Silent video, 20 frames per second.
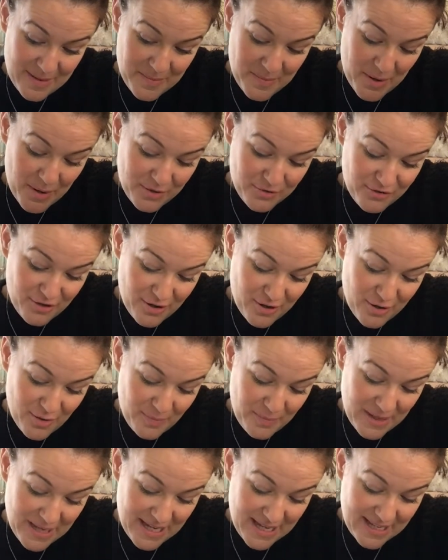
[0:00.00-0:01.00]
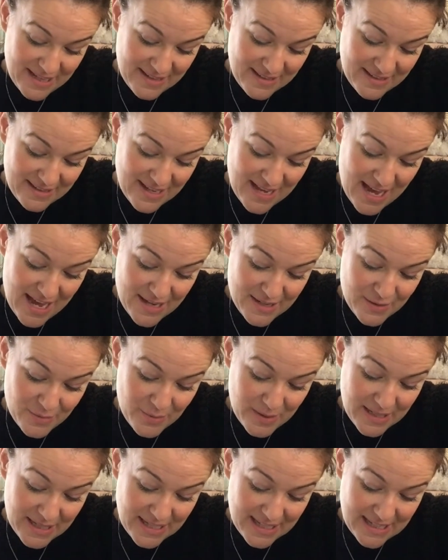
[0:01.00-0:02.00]
Bowtruckle pin,
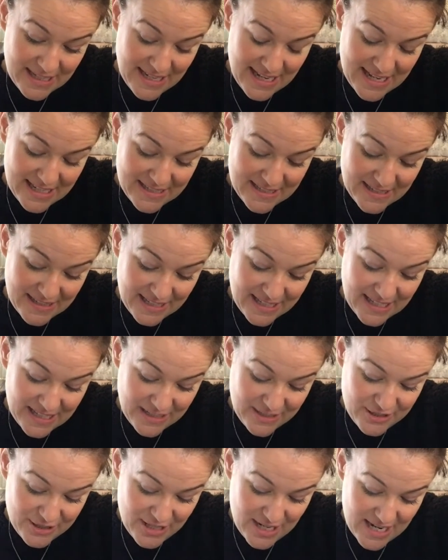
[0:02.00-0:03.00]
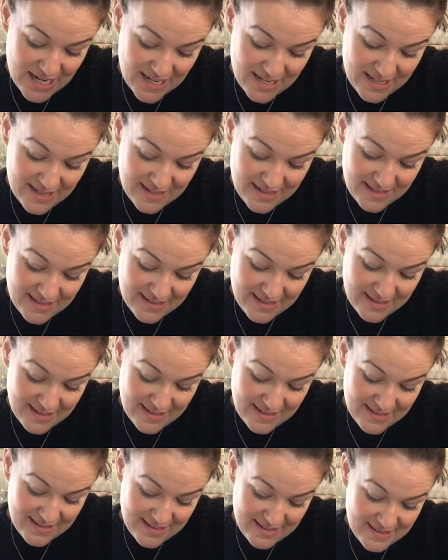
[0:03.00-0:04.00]
Hedwig letter keychain.
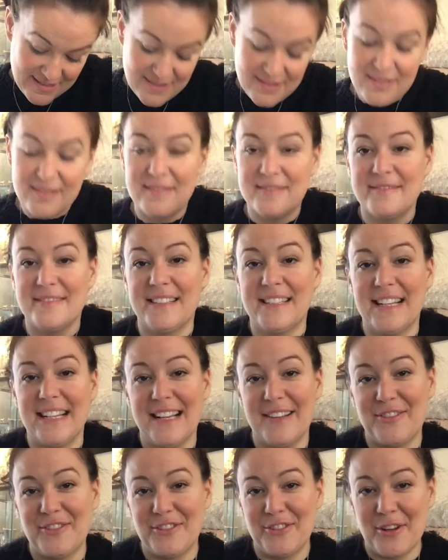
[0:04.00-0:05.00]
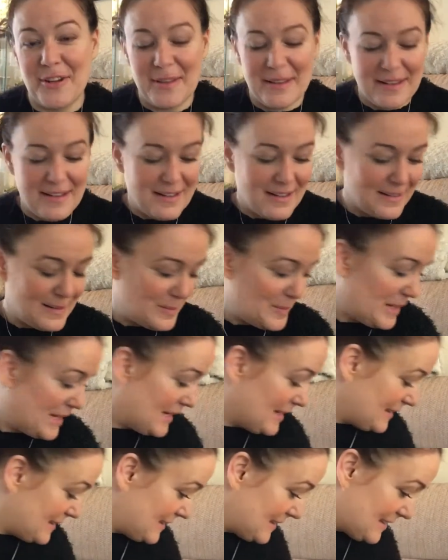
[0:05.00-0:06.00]
Oh, and I'll have to show you the last
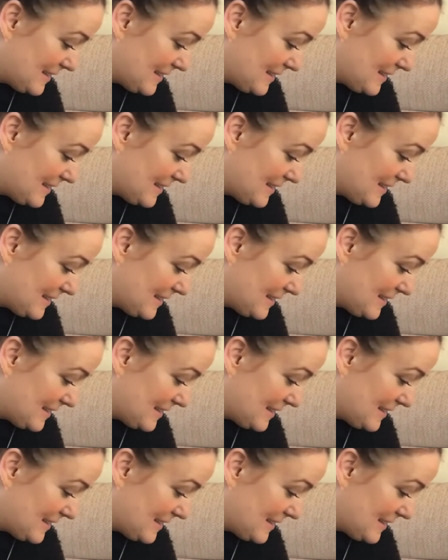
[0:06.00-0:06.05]
piece.